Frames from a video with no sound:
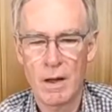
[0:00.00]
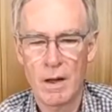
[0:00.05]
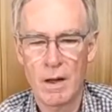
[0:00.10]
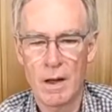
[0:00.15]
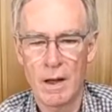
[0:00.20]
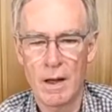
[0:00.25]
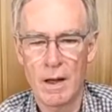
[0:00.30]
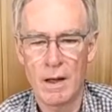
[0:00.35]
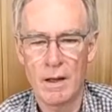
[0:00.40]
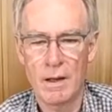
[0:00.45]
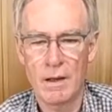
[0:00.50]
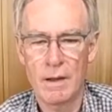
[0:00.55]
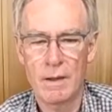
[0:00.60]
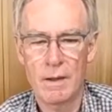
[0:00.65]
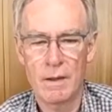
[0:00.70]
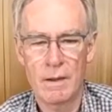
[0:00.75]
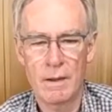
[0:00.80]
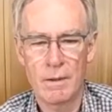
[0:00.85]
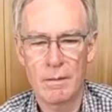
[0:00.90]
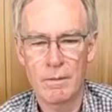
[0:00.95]
And
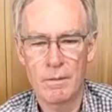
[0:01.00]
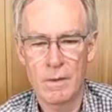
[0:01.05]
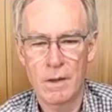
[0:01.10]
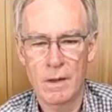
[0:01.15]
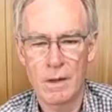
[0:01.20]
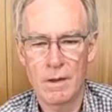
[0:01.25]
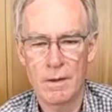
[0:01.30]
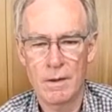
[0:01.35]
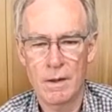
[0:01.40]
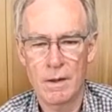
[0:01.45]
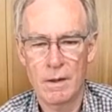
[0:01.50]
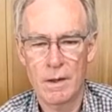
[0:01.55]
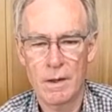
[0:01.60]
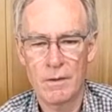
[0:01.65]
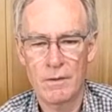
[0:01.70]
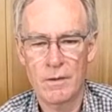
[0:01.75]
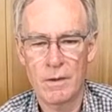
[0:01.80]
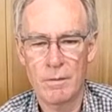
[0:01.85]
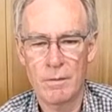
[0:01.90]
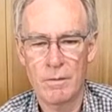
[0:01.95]
I think
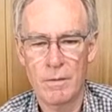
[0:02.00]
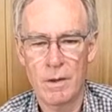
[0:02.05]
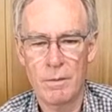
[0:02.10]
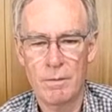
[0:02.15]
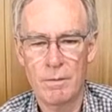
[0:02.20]
that's a